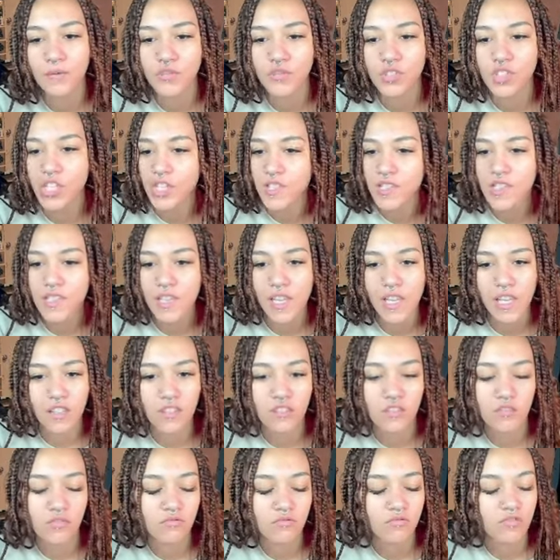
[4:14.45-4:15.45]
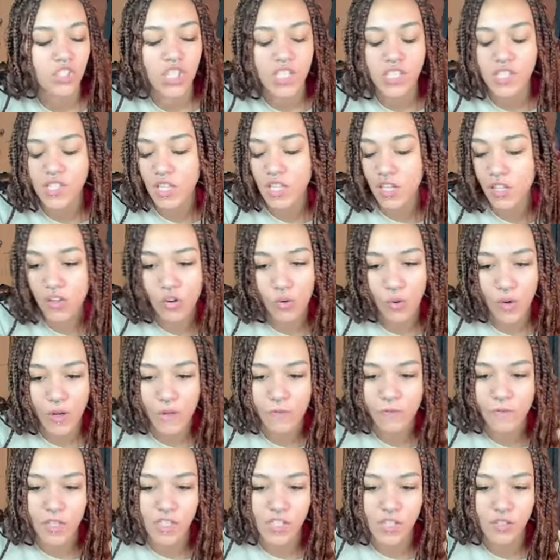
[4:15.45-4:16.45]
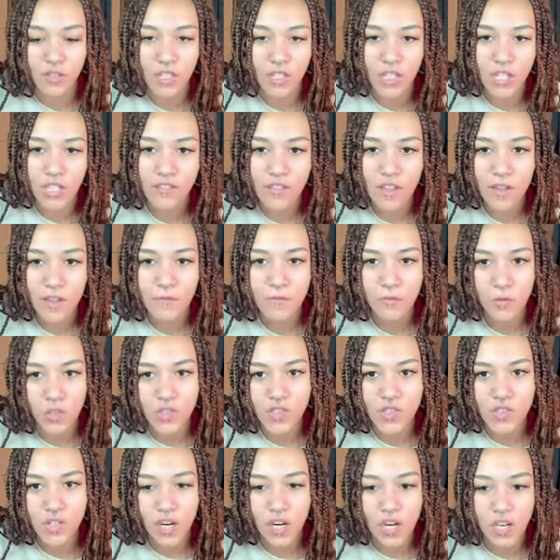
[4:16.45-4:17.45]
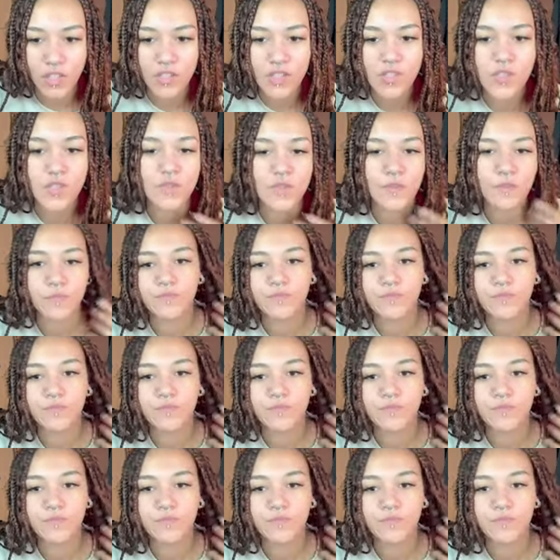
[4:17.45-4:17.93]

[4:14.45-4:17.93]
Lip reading: Just like a koi fish. I'm gonna give that 4 stars.